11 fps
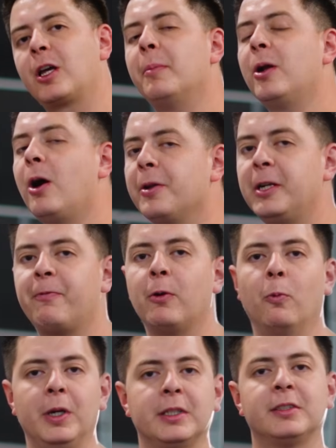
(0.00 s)
come in all
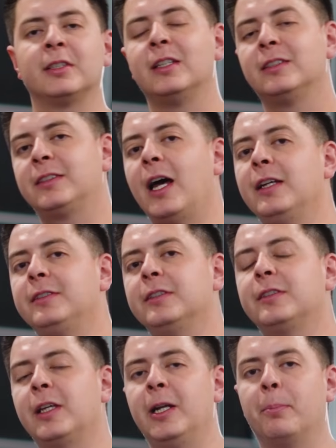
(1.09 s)
different widths,
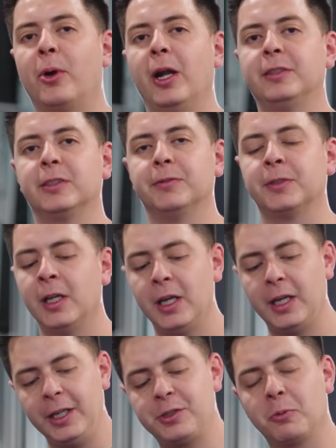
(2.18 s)
sizes, and abrasives.
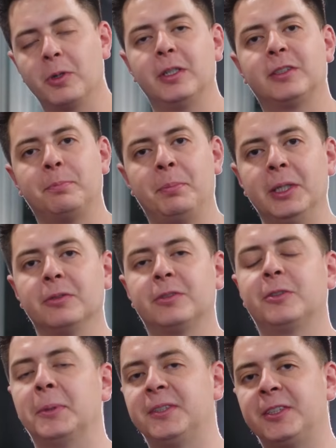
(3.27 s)
Each one is built
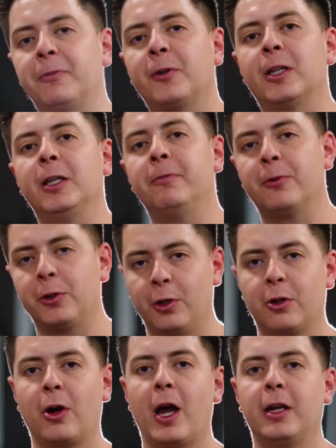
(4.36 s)
specifically for
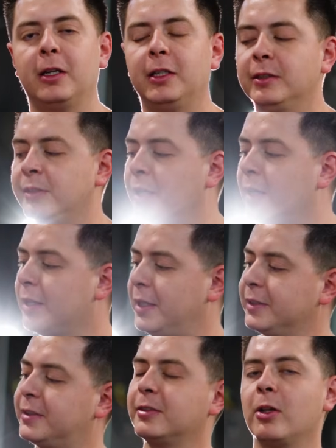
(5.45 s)
your grinding needs.
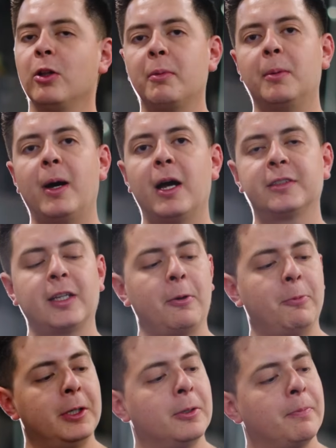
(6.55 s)
This is an aluminum oxide
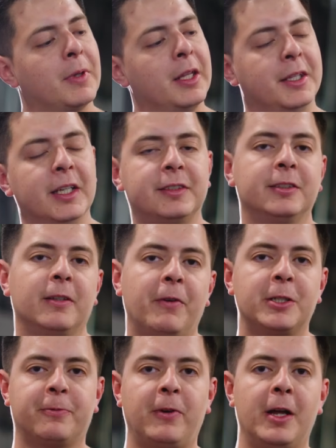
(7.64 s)
wheel, and this is a
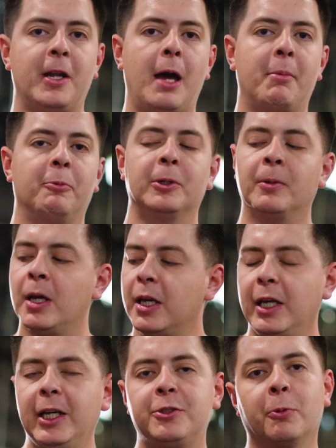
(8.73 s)
vitrified diamond wheel.
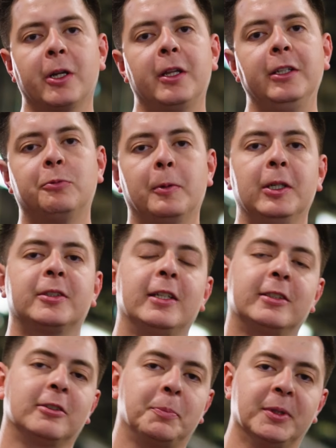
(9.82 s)
Each one of these wheels
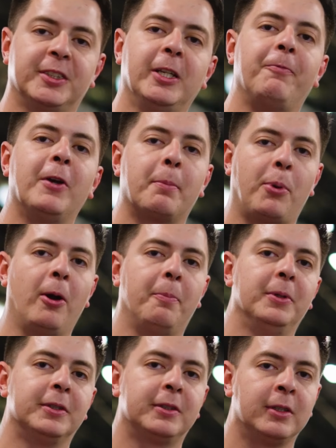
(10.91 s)
has a specific
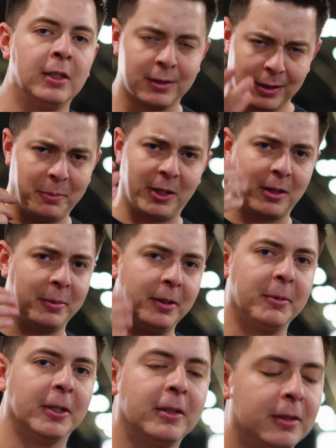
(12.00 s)
purpose. Come here.